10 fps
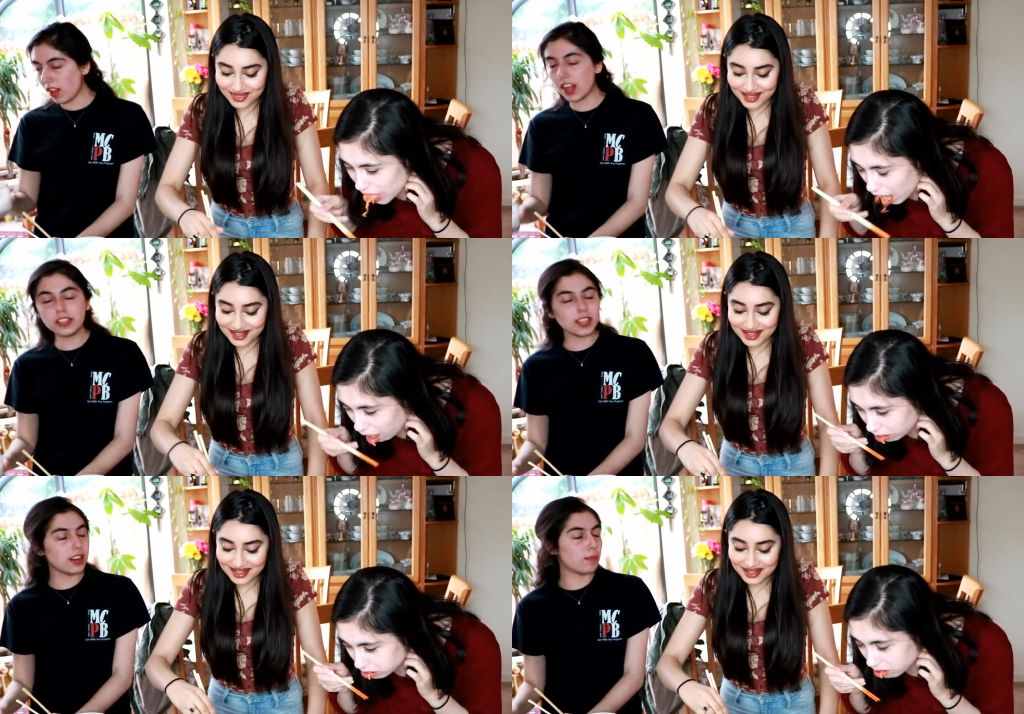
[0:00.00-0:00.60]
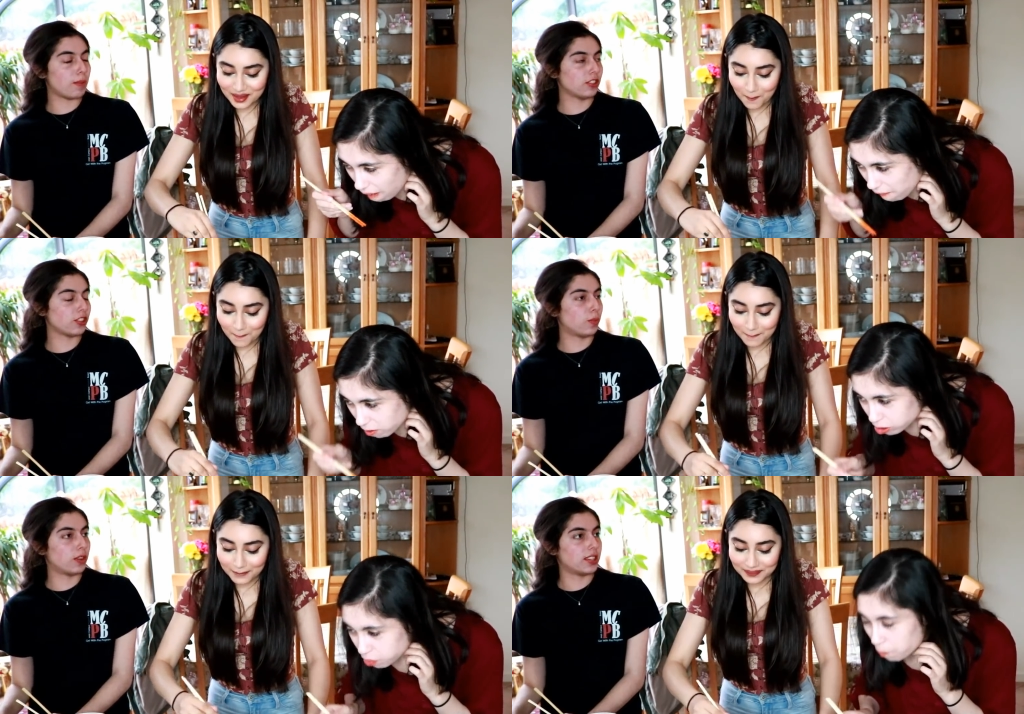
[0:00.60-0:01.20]
Speaker 1: I just ate a
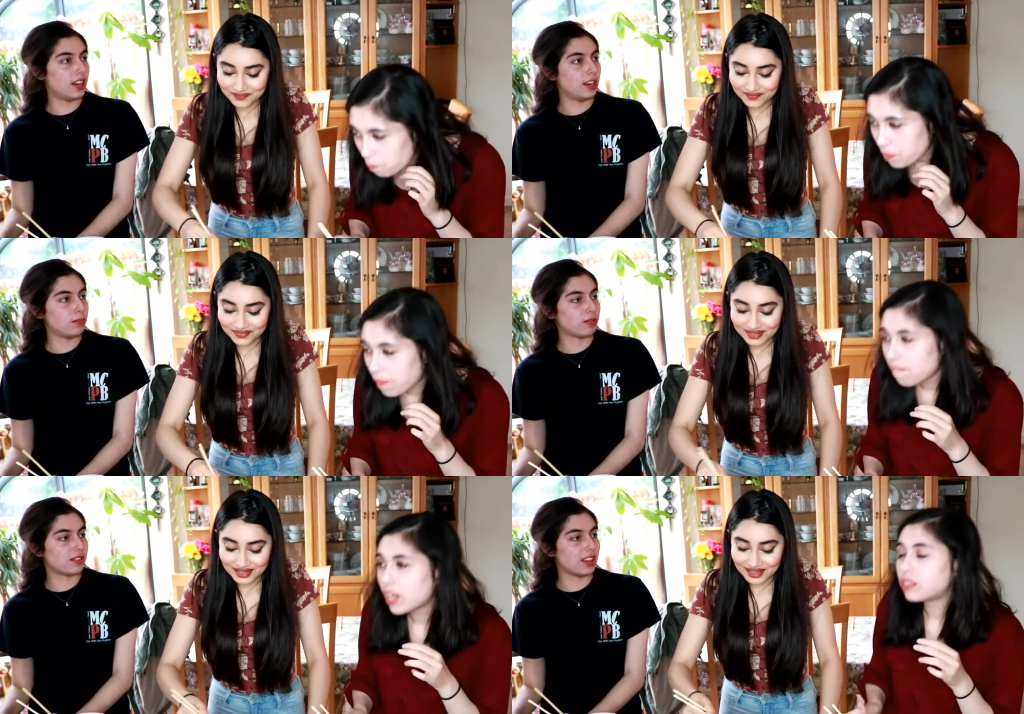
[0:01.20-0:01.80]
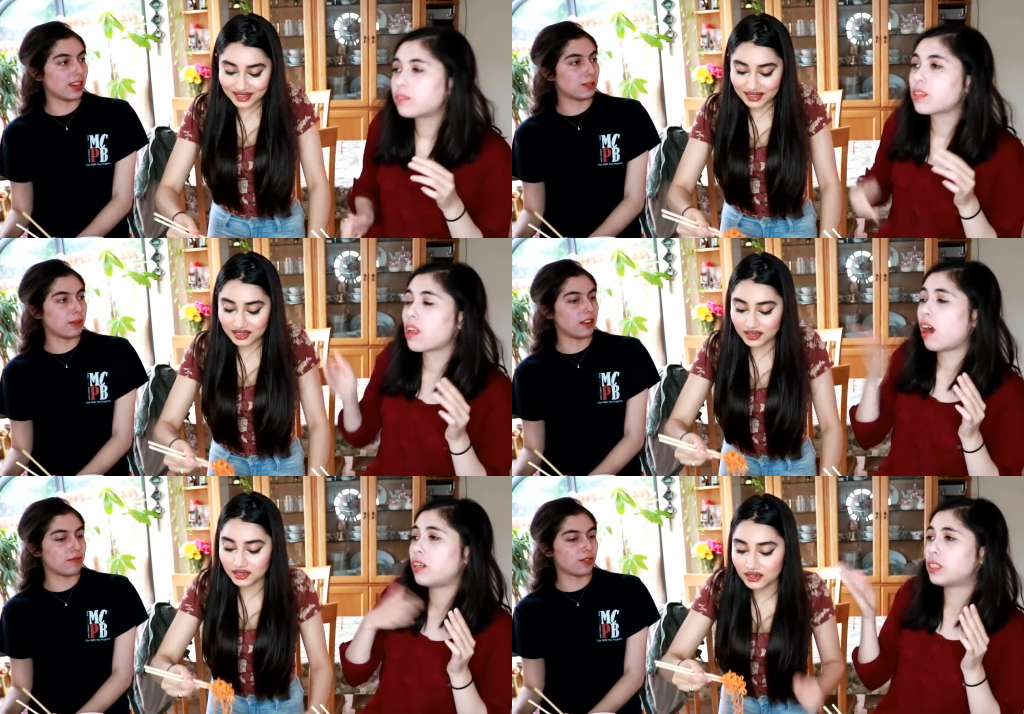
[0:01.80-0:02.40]
bunch at one time, so it's not as
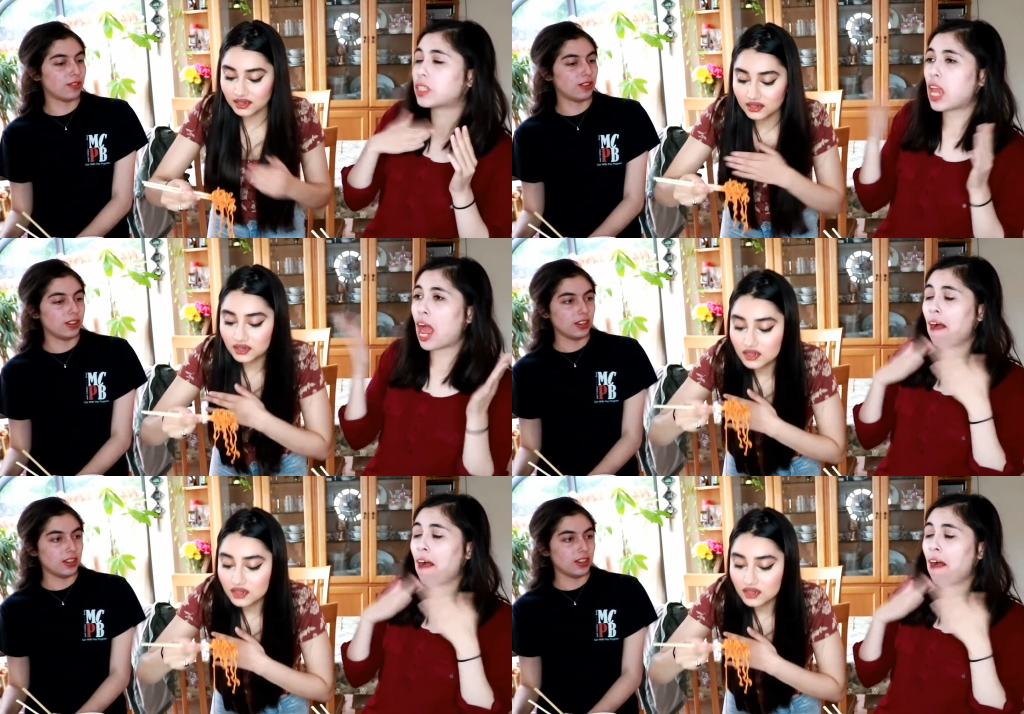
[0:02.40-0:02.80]
painful.